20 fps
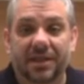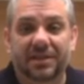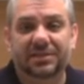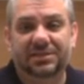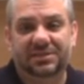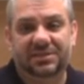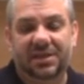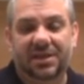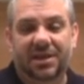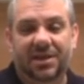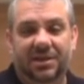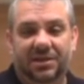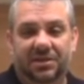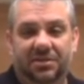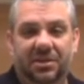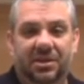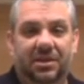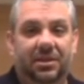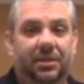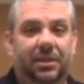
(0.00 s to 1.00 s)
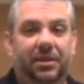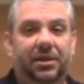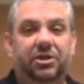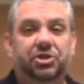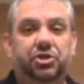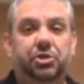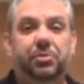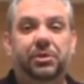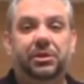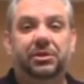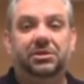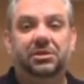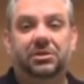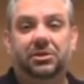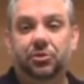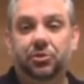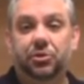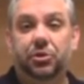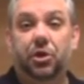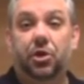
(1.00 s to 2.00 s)
inside the Lancashire-built
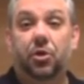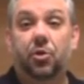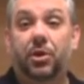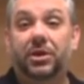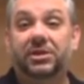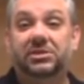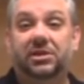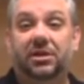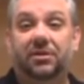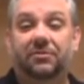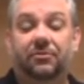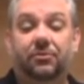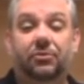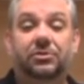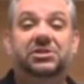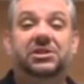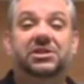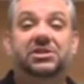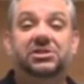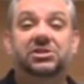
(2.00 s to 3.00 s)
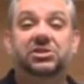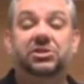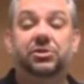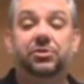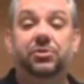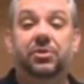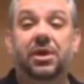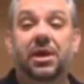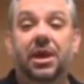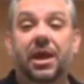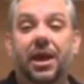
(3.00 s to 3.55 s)
Lunar Quasar 462.